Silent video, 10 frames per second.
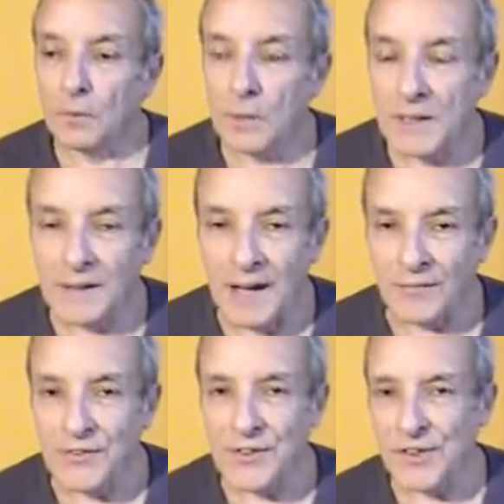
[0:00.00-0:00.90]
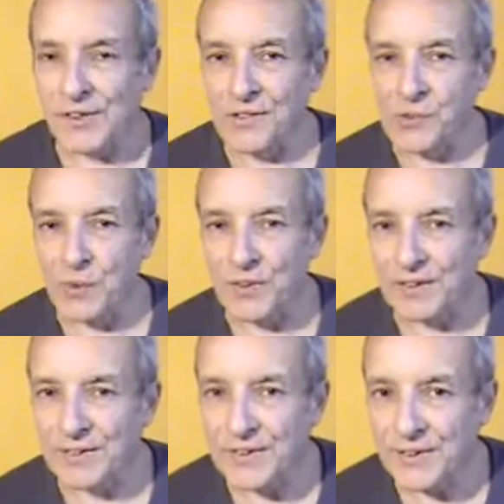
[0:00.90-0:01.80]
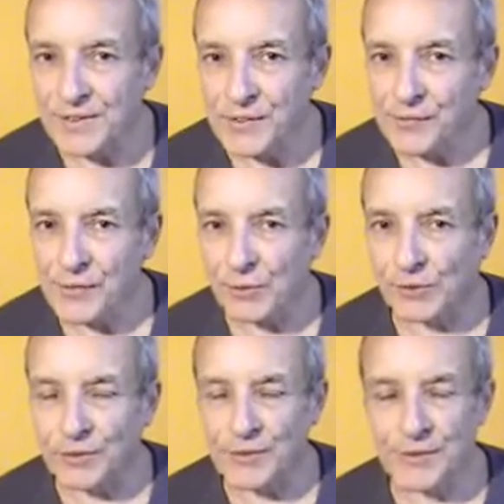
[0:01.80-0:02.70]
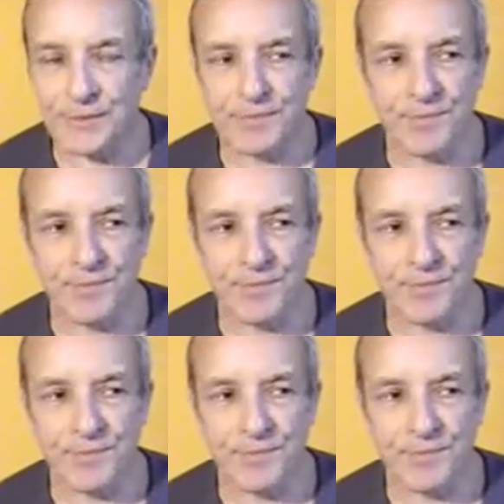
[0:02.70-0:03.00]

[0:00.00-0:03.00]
We can have scenes within scenes, of course,